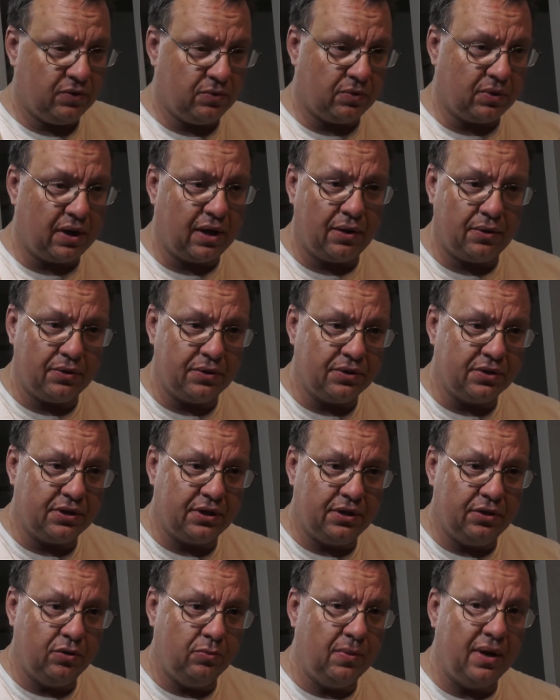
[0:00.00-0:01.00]
When I was
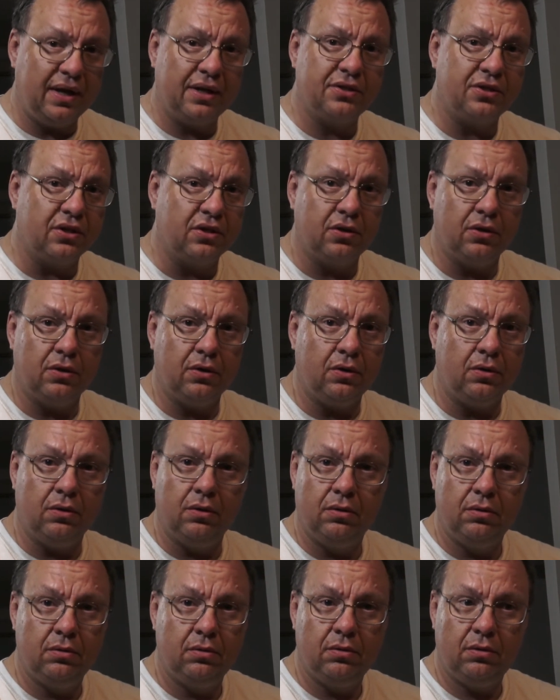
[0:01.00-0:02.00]
in New Mexico,
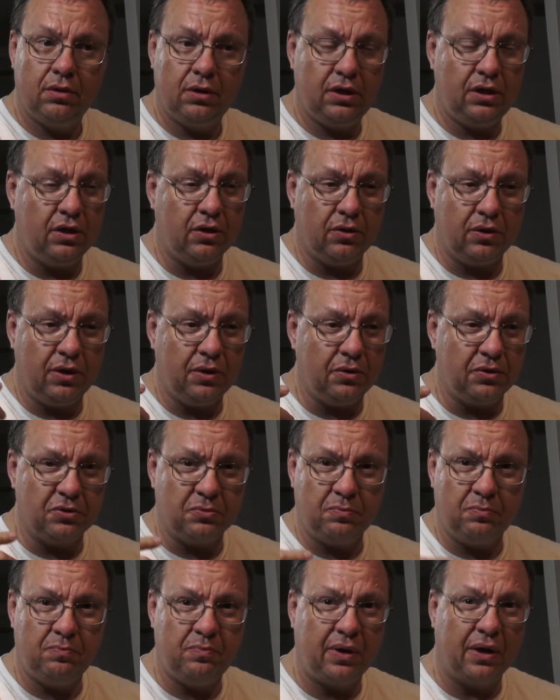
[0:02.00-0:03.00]
you know, it was
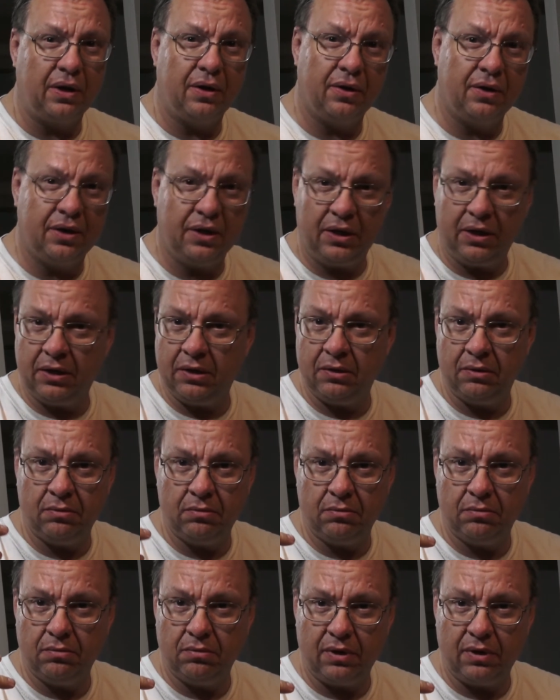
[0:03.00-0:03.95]
barren,